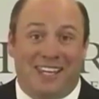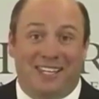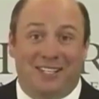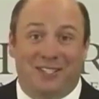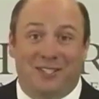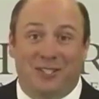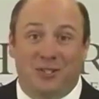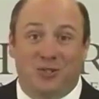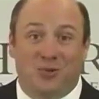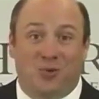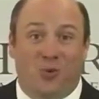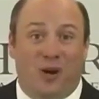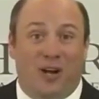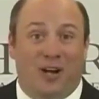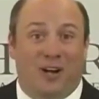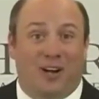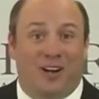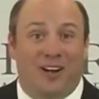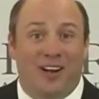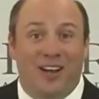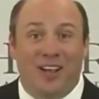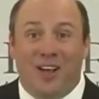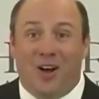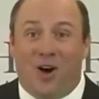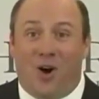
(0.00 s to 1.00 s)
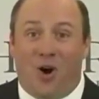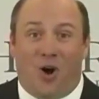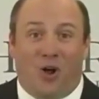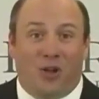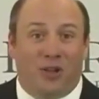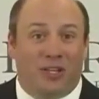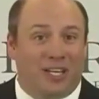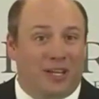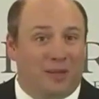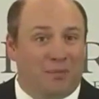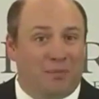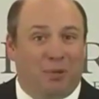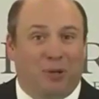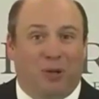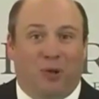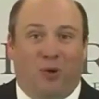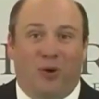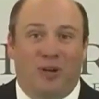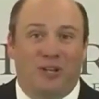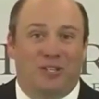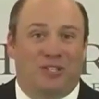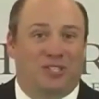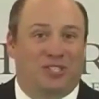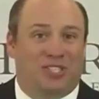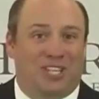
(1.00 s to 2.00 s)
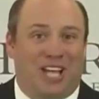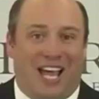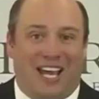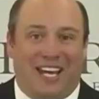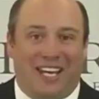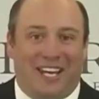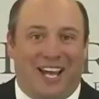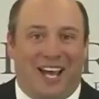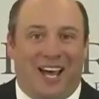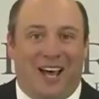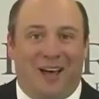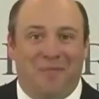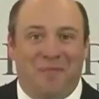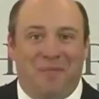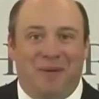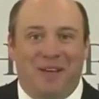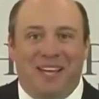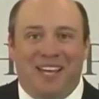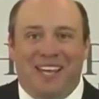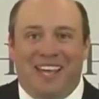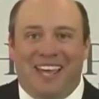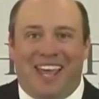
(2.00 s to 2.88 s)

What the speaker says: This is where all the employees sign up,